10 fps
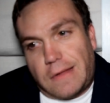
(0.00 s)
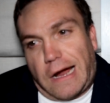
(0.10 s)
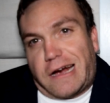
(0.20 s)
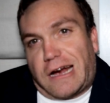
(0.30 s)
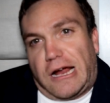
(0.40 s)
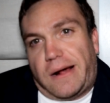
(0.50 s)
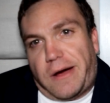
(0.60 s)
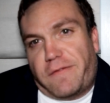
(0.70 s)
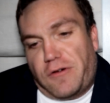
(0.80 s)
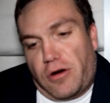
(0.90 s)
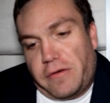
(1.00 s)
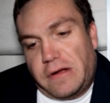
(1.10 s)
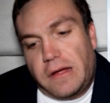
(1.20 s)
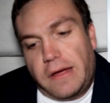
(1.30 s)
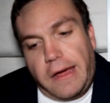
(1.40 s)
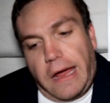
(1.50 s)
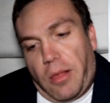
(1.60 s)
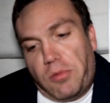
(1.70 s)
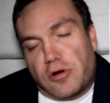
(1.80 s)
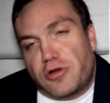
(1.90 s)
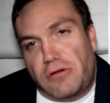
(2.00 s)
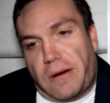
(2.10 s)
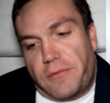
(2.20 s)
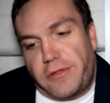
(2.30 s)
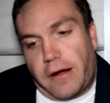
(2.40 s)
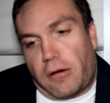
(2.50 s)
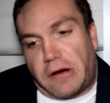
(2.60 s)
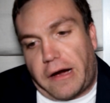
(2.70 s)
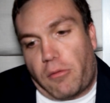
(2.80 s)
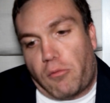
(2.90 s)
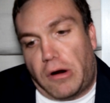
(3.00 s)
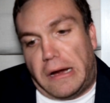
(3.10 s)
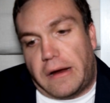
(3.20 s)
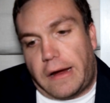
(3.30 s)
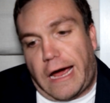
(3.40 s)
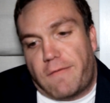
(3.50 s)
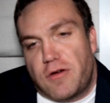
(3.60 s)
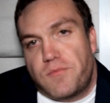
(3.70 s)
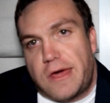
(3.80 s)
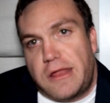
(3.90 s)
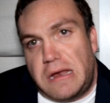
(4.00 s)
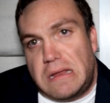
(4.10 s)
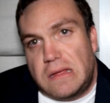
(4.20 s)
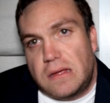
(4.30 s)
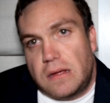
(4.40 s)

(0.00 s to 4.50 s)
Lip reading: I got on my phone and looked her up and like, okay, what have you been in?